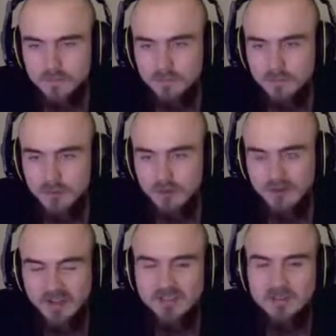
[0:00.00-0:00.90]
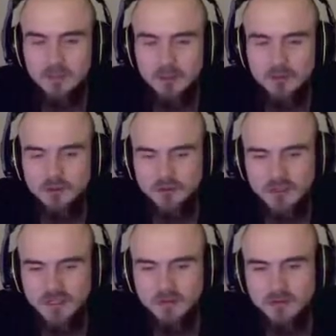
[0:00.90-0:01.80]
Don't have Eskimo shoes
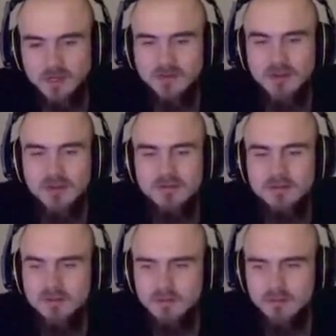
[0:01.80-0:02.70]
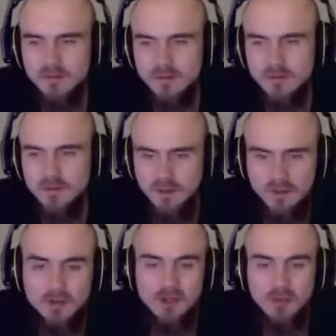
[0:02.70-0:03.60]
yet to counter that.
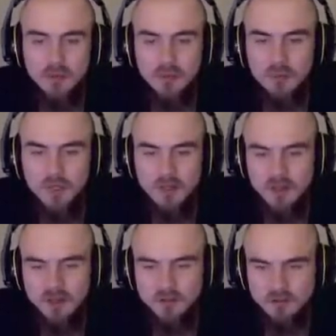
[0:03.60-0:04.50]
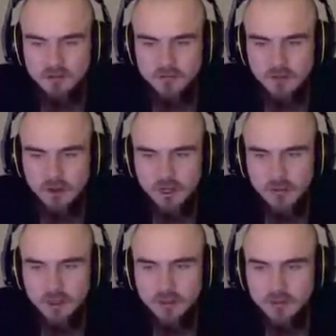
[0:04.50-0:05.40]
Not that we'd be using those for long
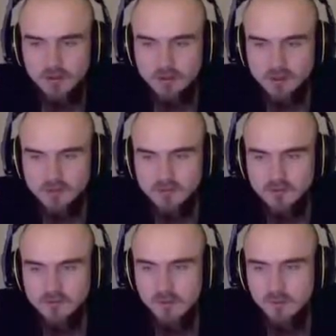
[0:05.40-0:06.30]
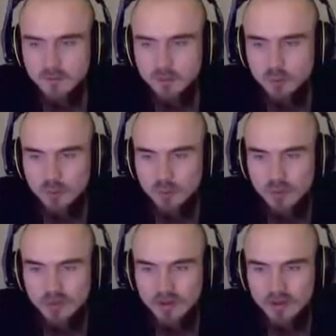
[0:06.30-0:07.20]
anyway. You just use them
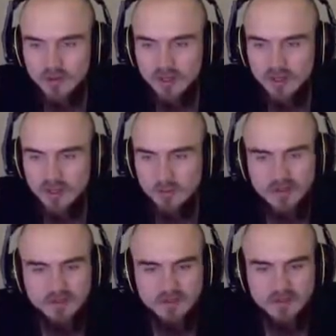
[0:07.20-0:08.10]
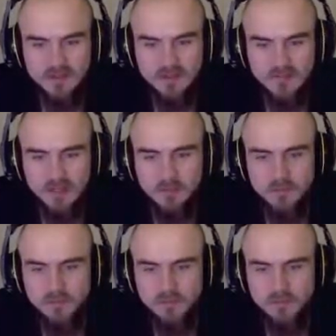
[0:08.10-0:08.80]
when they're the best defensive item.